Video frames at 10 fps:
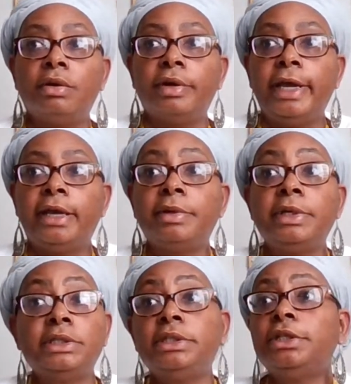Okay,
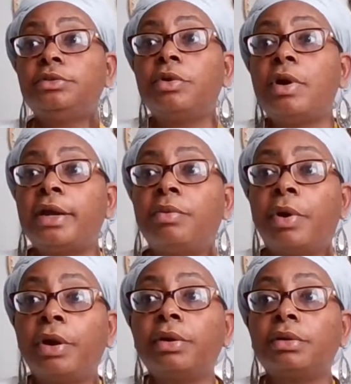because it does require
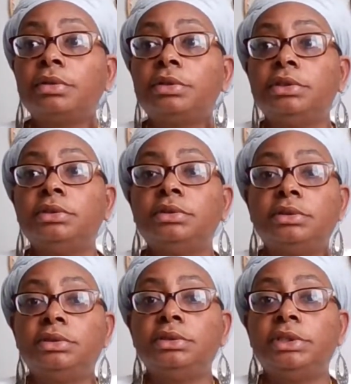work to
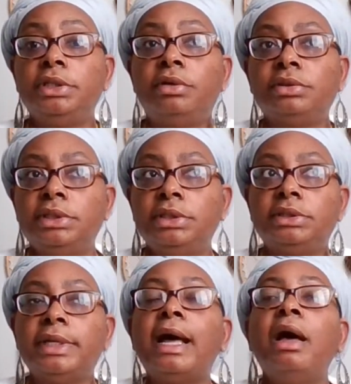see those
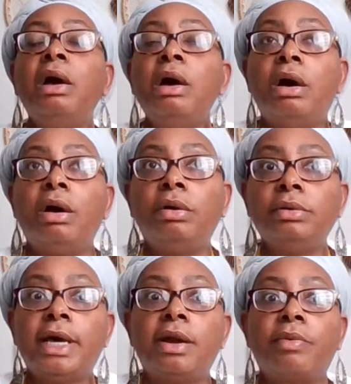things. Not a whole
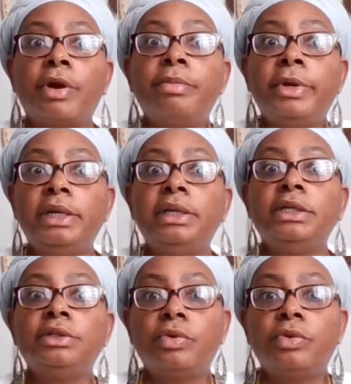lot of work, but it does